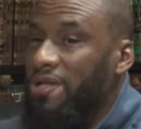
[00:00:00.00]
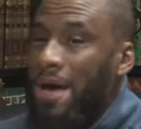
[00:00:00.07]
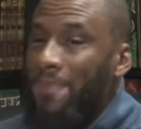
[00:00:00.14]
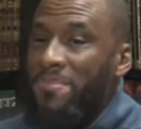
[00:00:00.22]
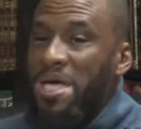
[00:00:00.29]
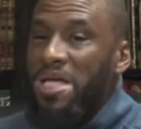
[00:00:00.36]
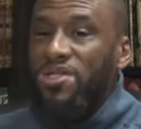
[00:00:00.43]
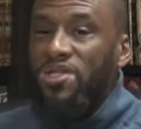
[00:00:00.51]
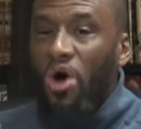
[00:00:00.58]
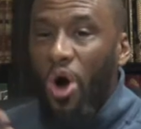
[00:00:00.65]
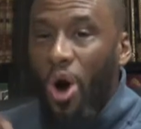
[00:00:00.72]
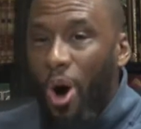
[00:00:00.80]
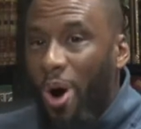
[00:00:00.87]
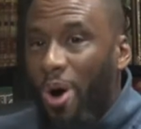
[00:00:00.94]
That means
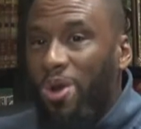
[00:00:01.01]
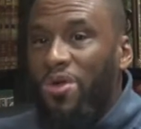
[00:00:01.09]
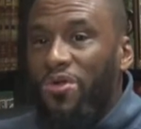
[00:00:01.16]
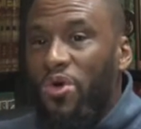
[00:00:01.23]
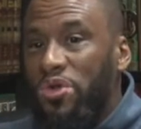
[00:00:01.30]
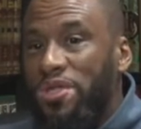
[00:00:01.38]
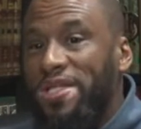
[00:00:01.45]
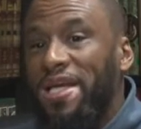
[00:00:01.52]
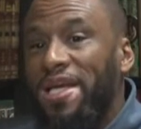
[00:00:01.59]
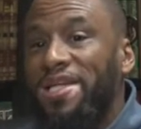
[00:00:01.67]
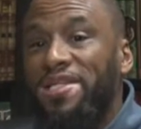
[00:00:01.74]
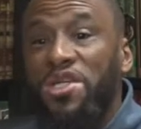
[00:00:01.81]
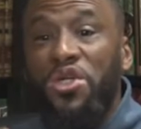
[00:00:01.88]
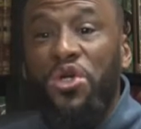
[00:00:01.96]
all of those
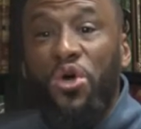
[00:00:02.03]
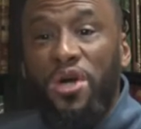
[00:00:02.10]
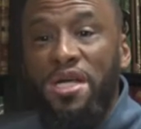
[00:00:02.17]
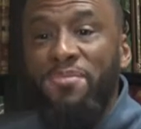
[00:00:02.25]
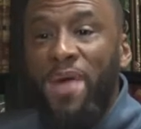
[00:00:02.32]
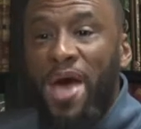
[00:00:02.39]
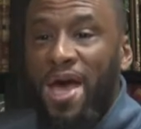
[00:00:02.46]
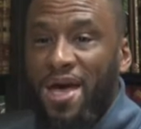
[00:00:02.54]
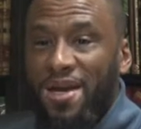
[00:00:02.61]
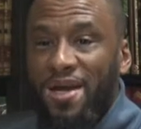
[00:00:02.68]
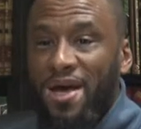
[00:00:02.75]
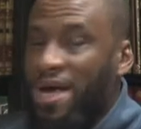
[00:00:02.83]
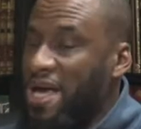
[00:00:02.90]
things is your iman.